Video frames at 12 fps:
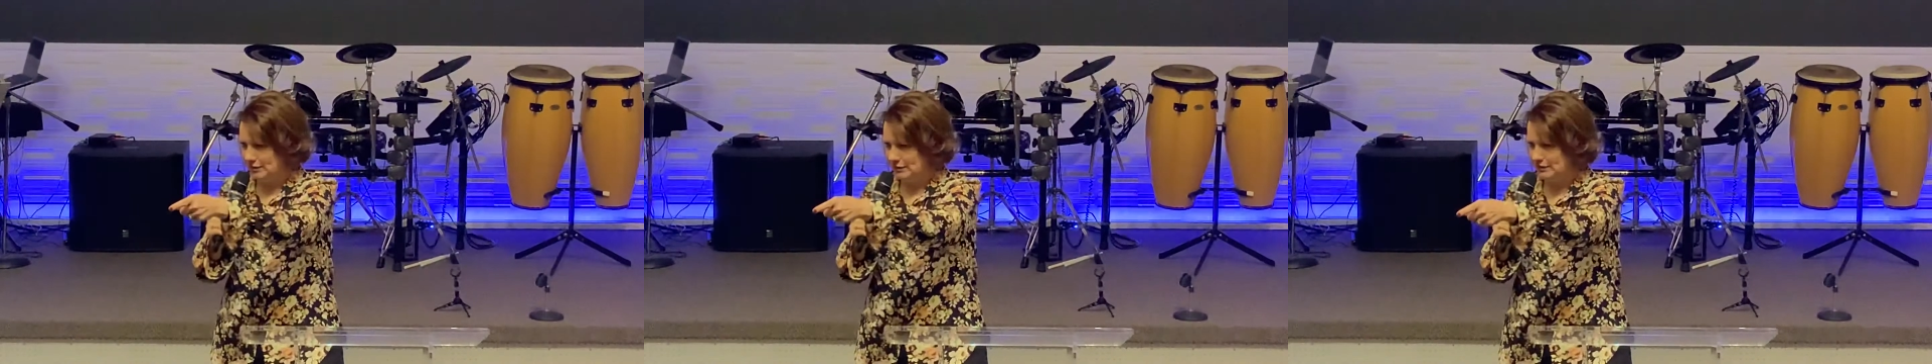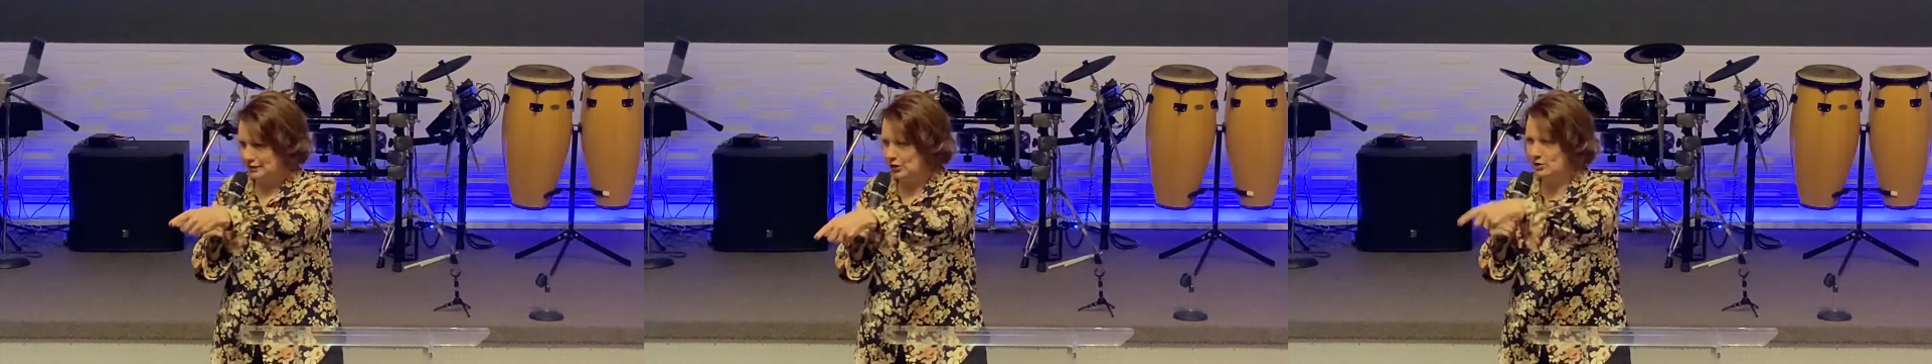
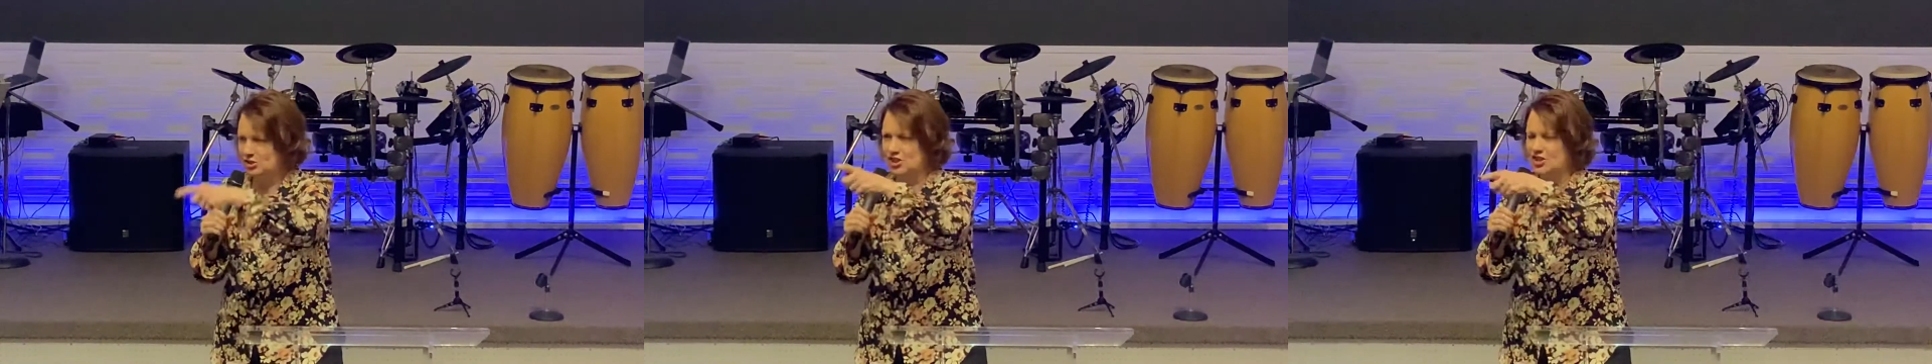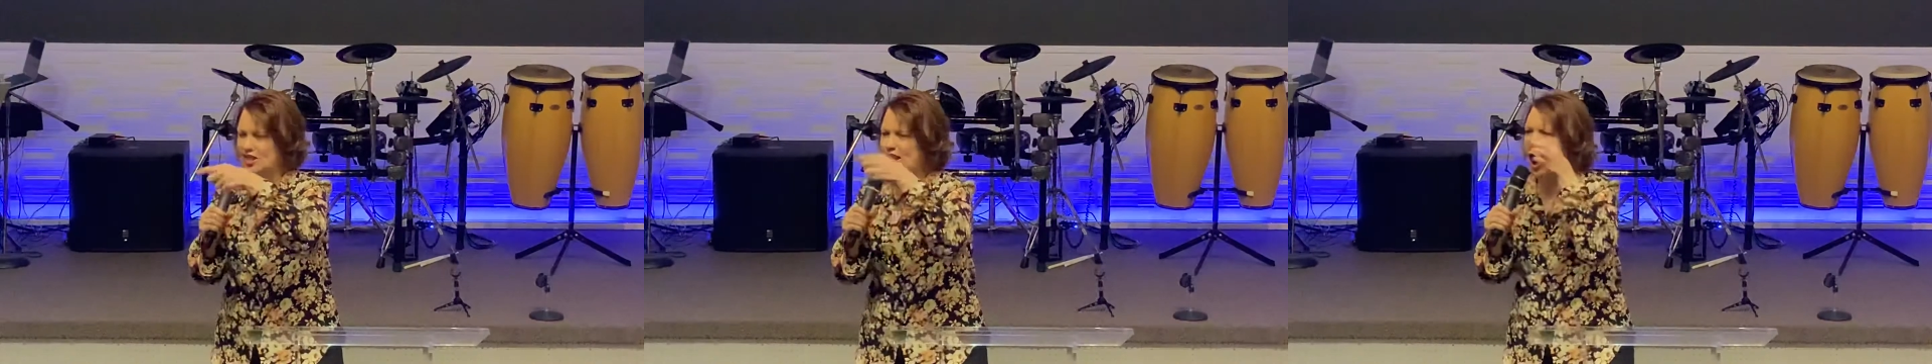You were
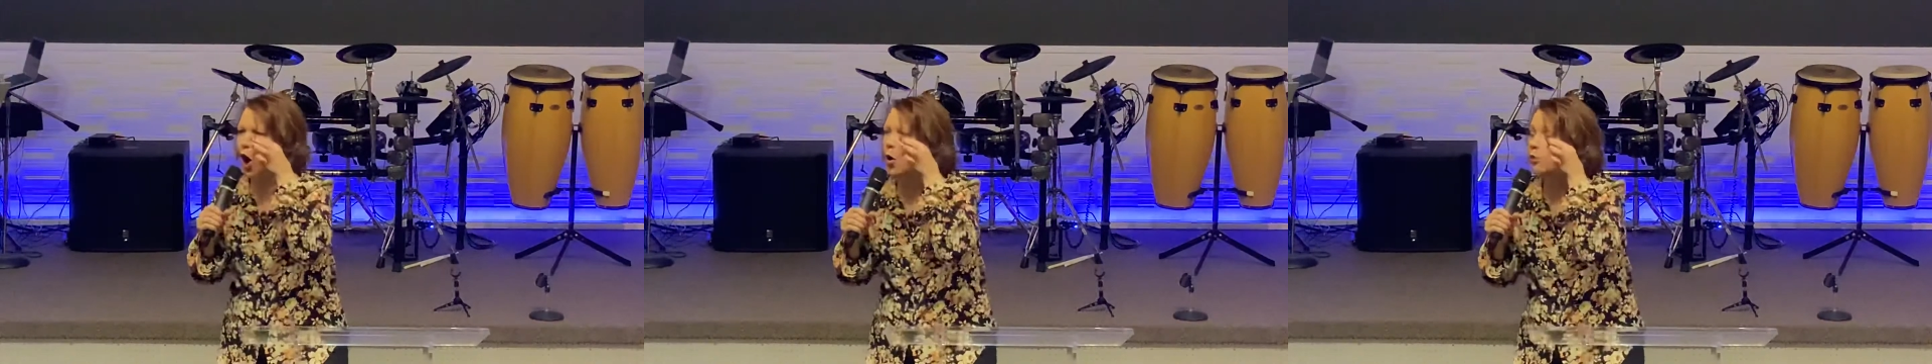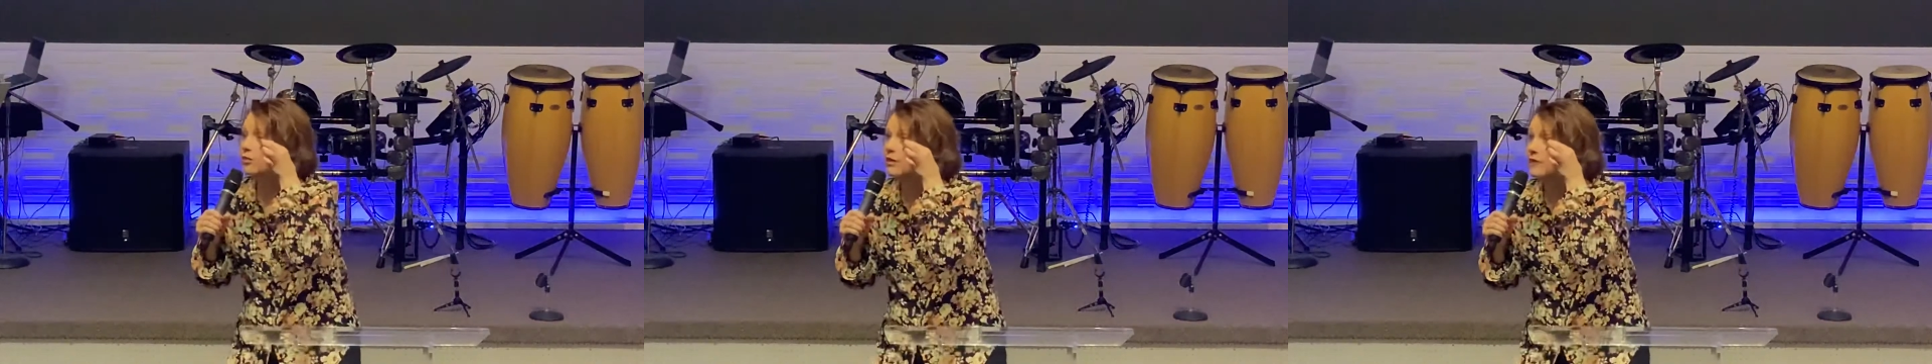just like, oh,
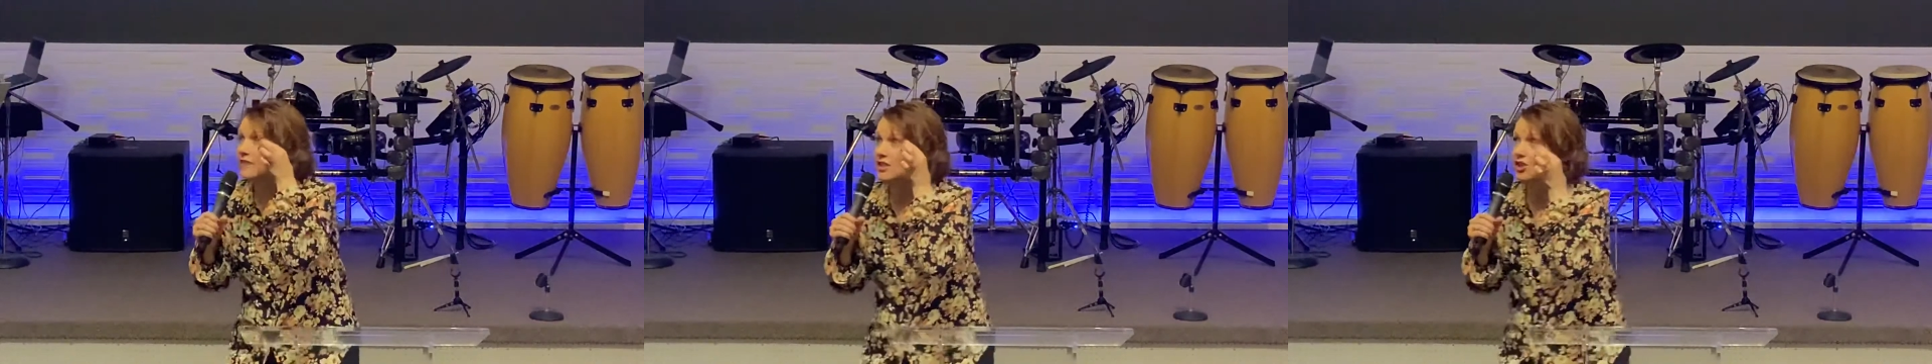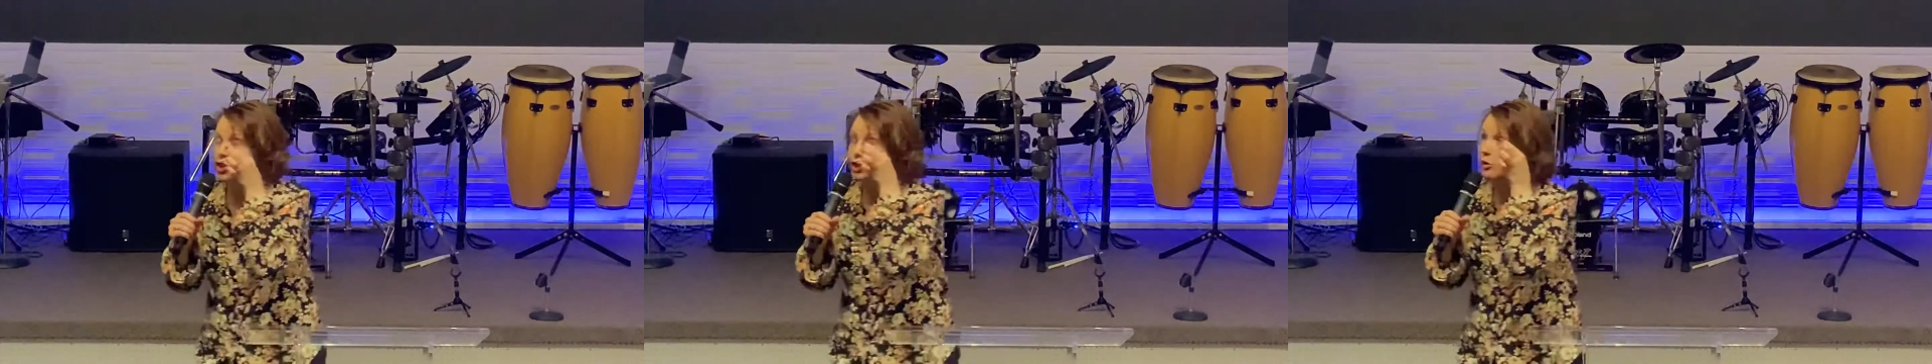this
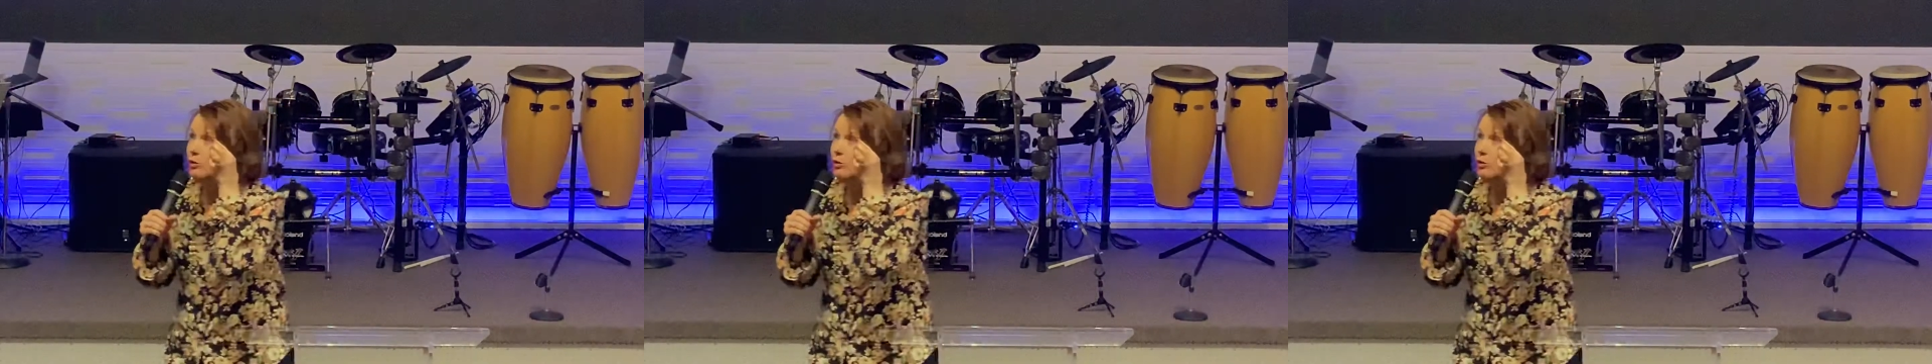new